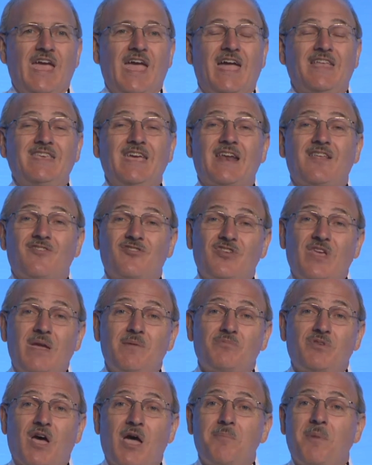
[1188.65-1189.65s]
and yet at the
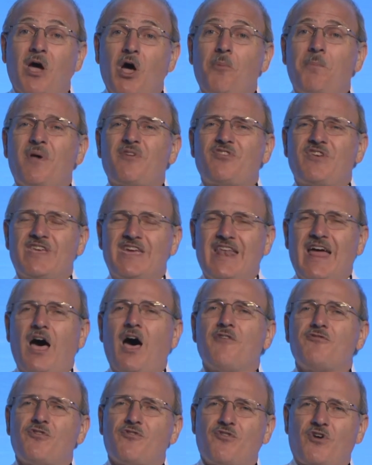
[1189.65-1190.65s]
same time help us to get
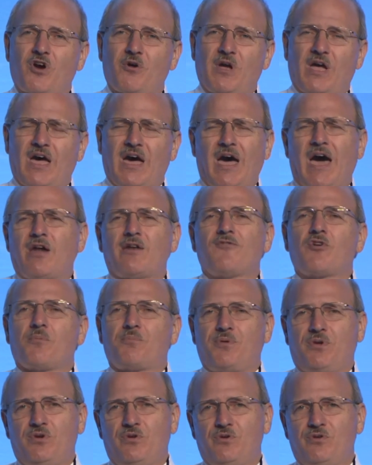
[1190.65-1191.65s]
off of out of our
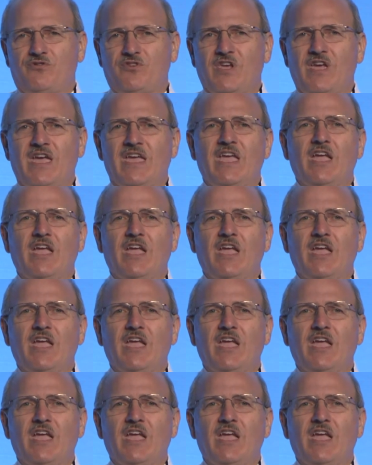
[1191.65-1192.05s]
pews